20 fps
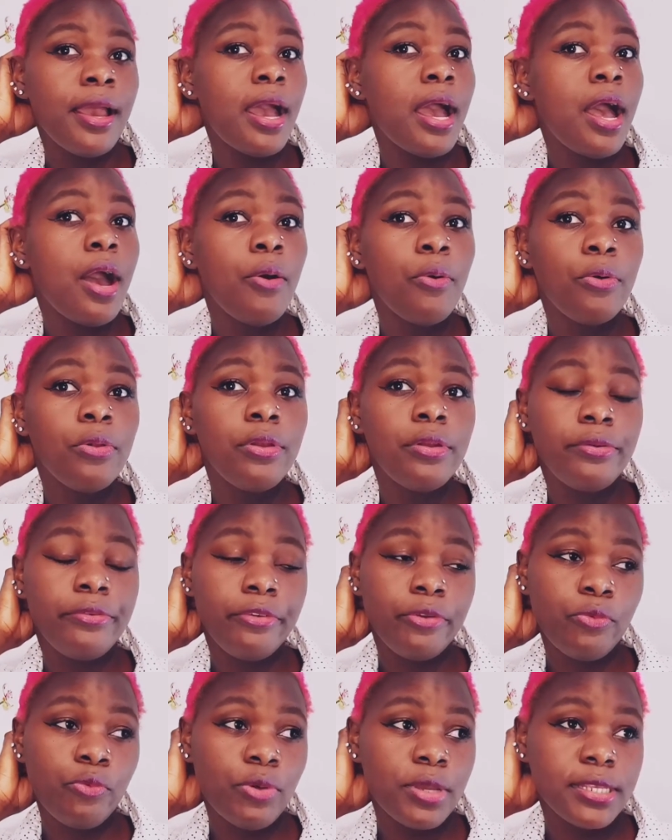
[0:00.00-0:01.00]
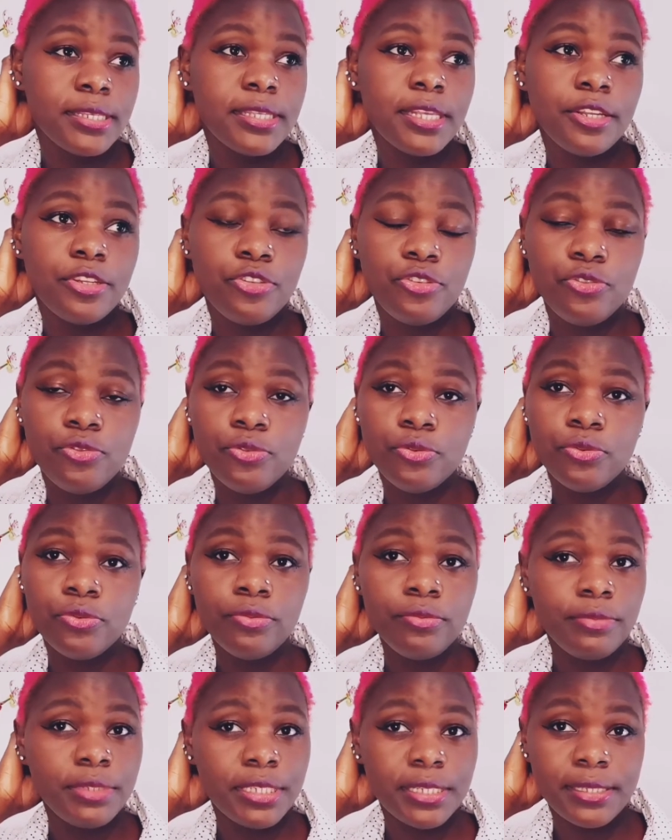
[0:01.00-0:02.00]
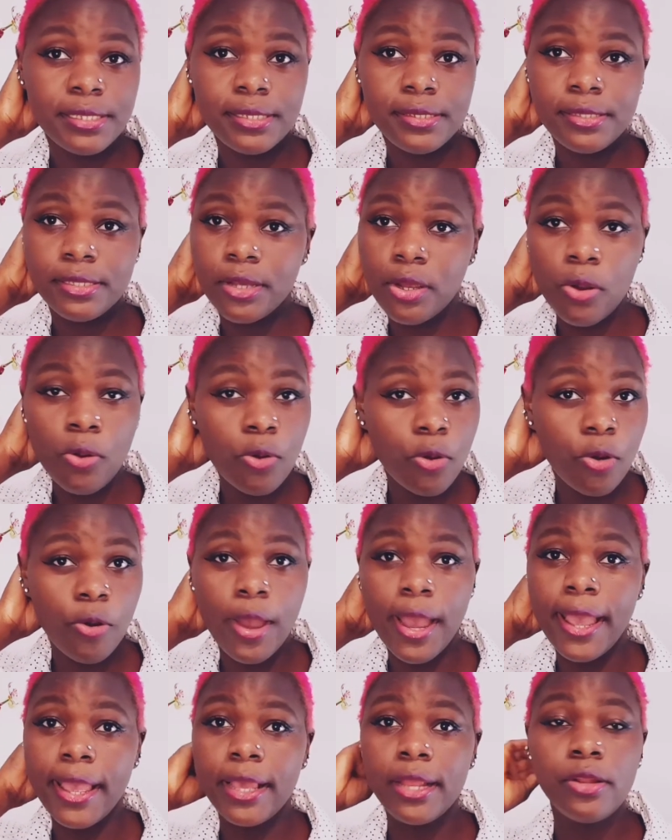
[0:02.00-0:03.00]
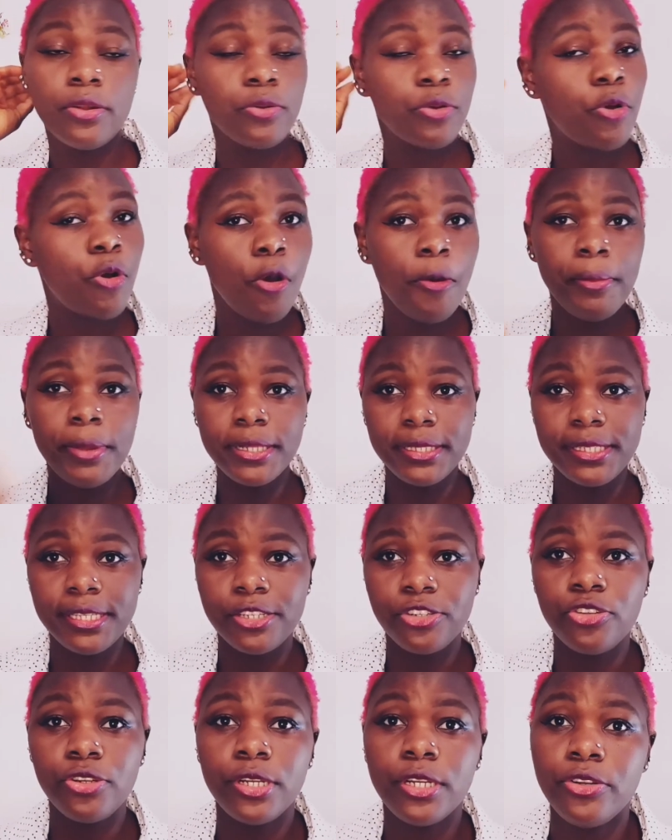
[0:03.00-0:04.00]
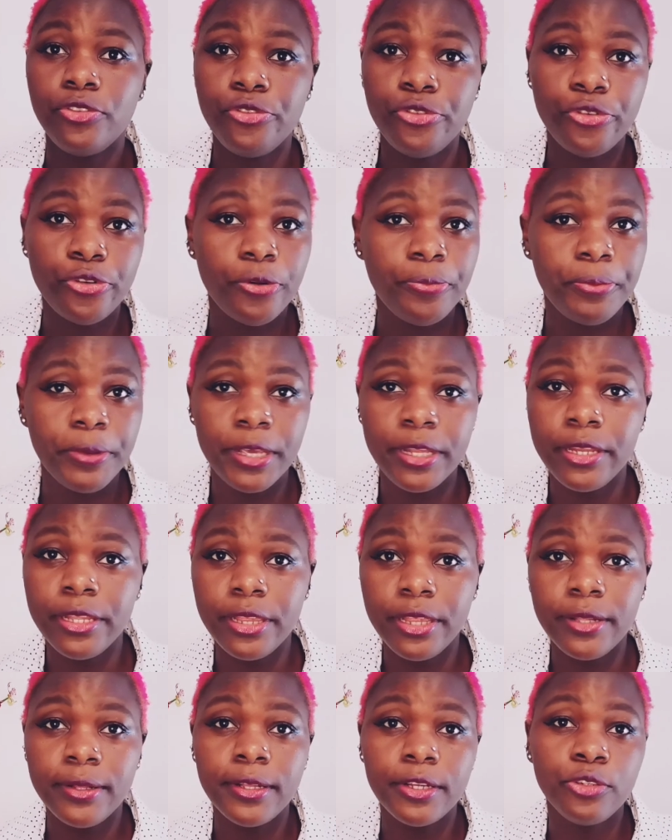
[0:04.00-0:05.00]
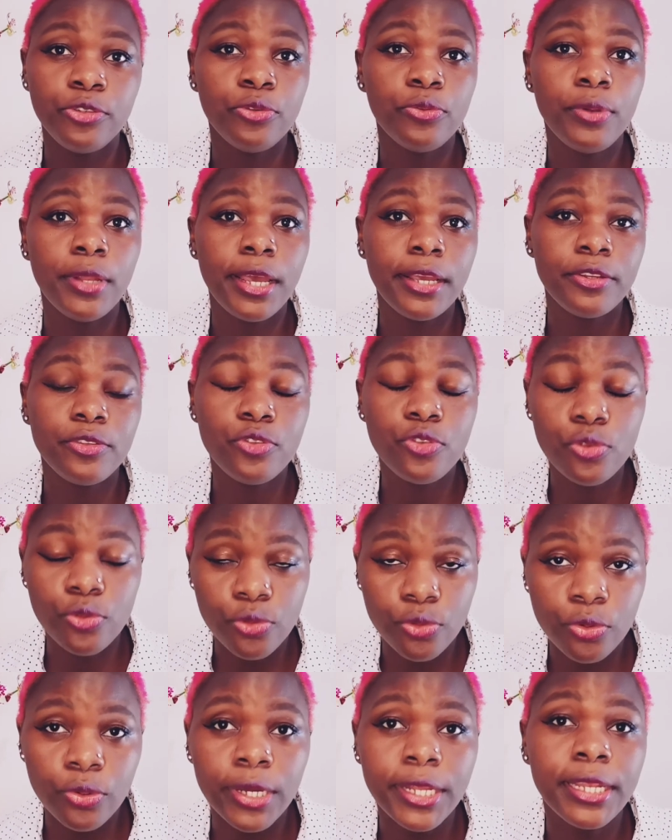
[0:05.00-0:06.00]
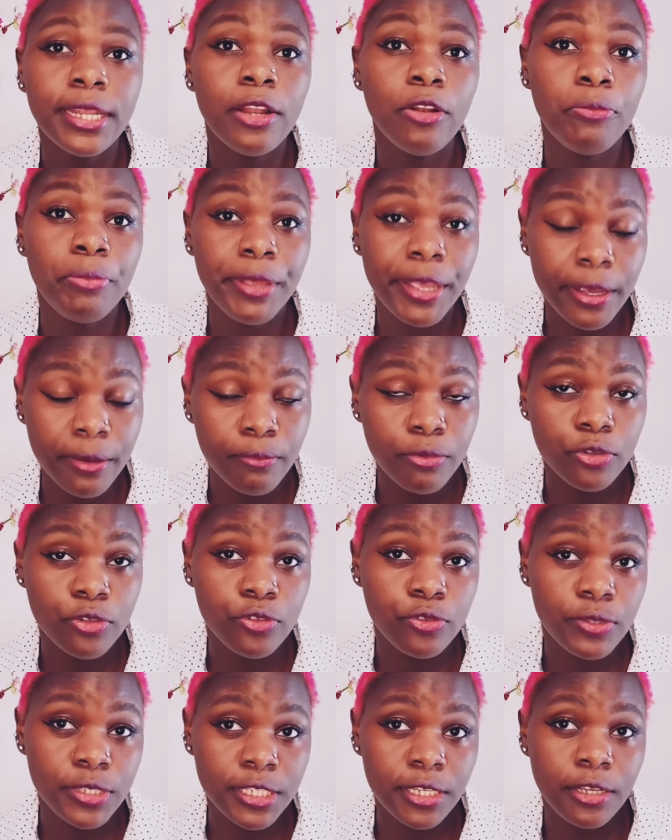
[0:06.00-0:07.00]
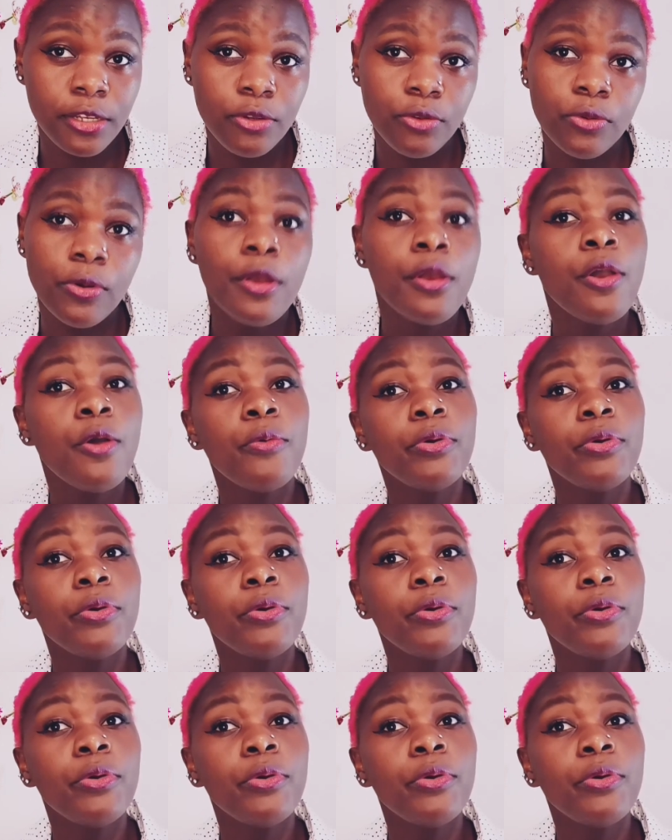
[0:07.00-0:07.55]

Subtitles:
I will request that you just go ahead and comment section and drop anything that you would like to know, and I'll be able to tell you.